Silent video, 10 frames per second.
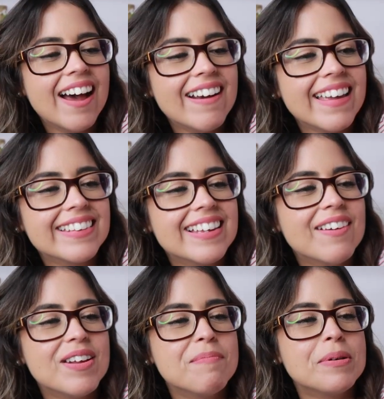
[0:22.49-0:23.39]
Alright,
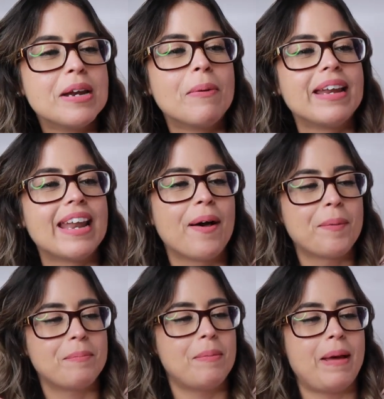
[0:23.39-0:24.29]
I'm gonna put it away now.
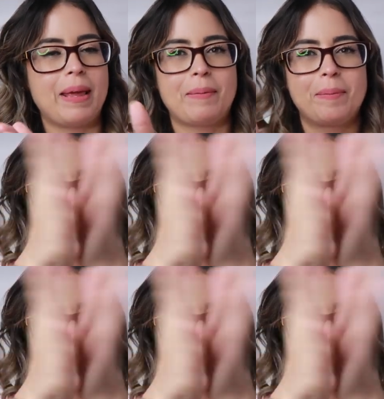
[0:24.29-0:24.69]
Bye-bye.